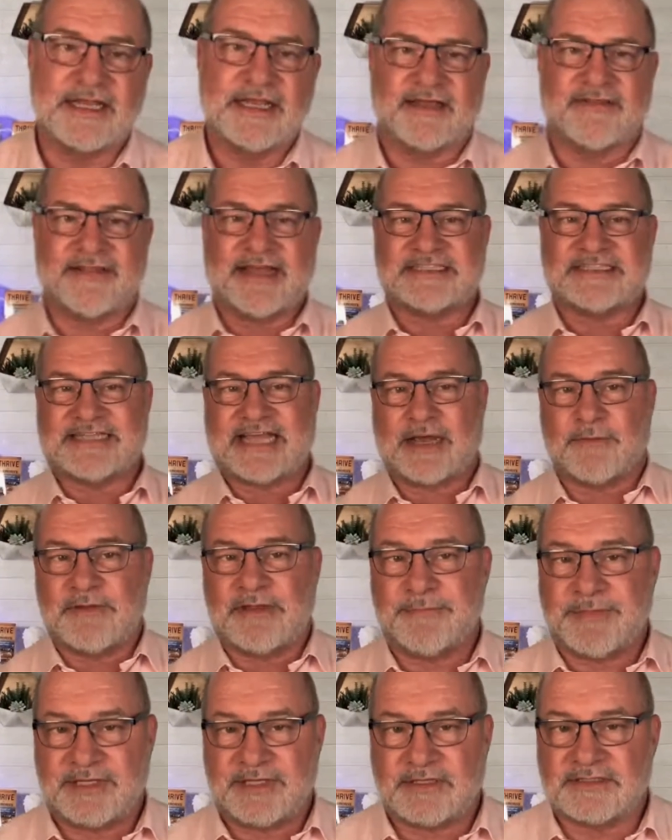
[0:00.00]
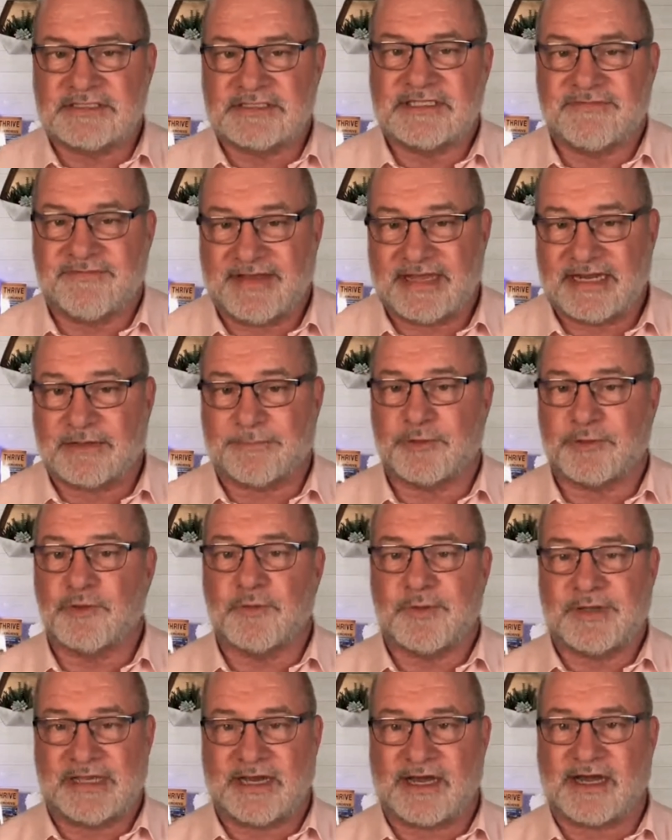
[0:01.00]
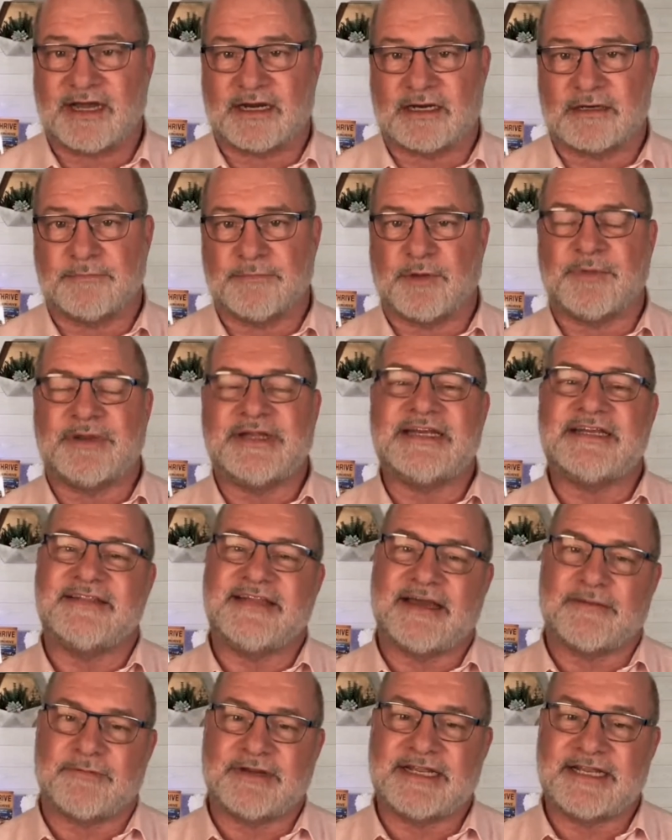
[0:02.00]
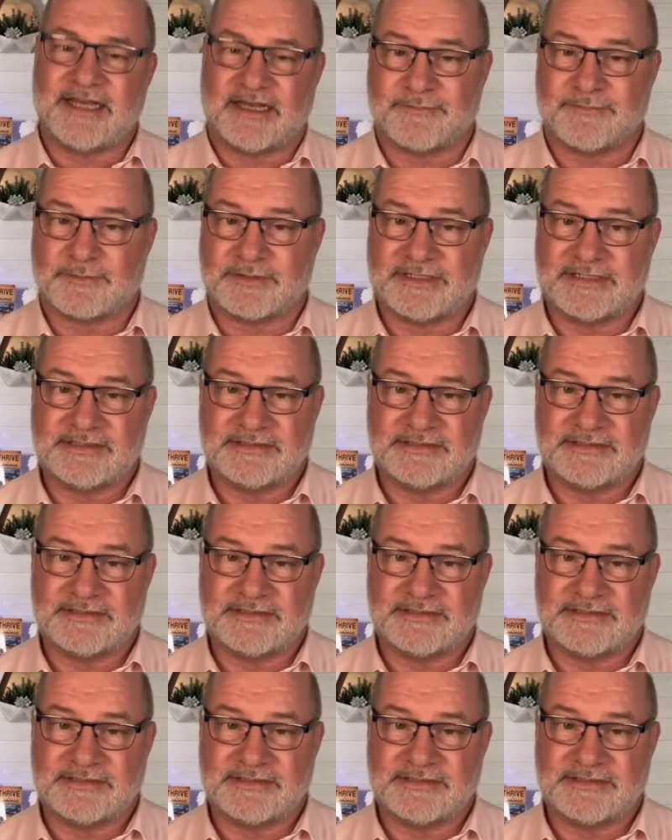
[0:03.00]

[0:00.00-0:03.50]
and that's how we build and develop who we are. But we need that recovery.